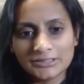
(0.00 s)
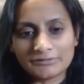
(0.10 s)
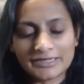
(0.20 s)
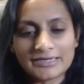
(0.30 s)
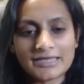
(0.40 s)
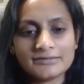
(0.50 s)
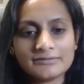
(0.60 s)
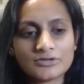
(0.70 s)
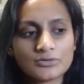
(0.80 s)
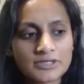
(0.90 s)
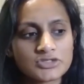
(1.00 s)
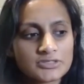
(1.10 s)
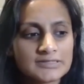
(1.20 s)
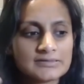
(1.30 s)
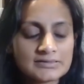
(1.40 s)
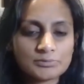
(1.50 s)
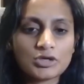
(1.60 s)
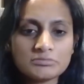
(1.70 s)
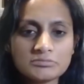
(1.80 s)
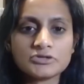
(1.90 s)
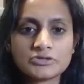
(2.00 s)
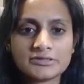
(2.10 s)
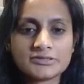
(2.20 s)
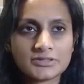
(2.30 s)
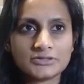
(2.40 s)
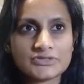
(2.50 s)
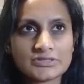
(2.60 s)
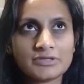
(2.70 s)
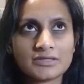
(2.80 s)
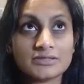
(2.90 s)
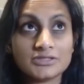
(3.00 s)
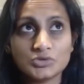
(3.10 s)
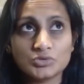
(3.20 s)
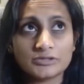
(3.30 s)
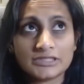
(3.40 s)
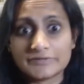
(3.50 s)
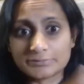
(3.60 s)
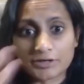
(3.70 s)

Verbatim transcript: right? And the question is the problem they're trying to solve something that you believe is